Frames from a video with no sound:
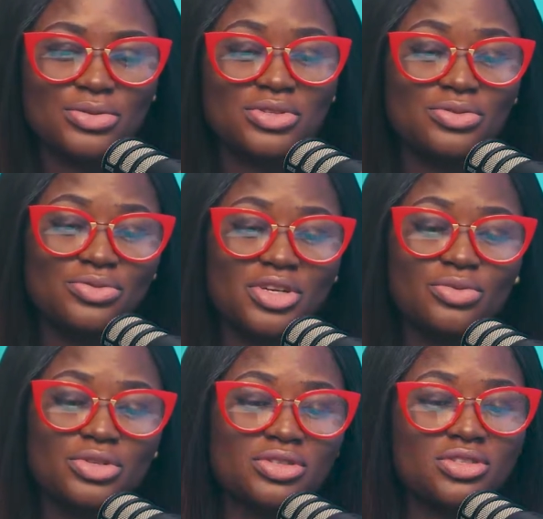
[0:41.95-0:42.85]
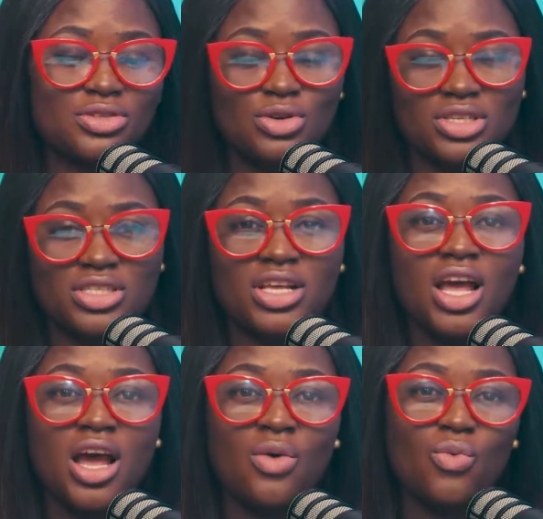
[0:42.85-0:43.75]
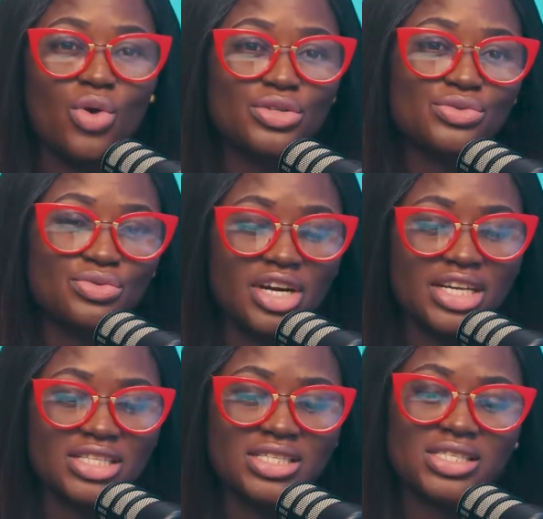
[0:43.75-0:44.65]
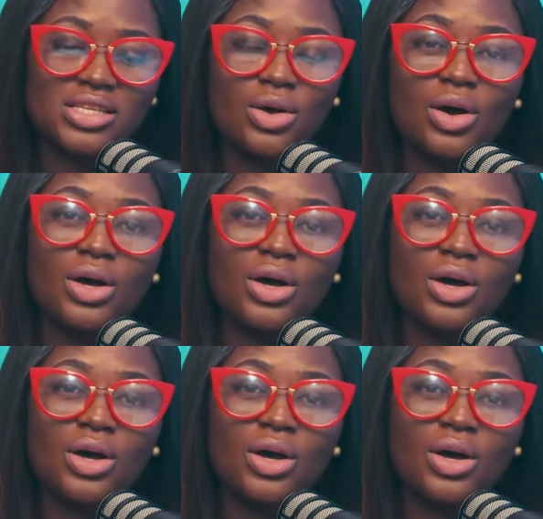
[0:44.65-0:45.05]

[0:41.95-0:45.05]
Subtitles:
so today we really want to discuss what rights